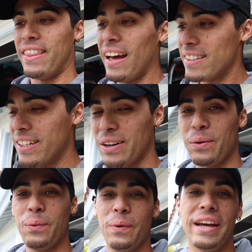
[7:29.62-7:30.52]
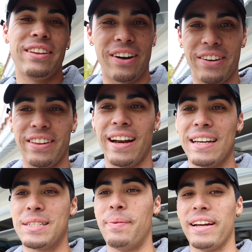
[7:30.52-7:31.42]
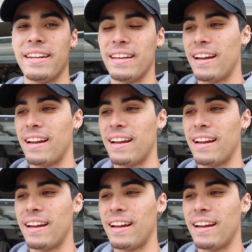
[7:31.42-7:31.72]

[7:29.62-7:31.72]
that took way longer than I expected.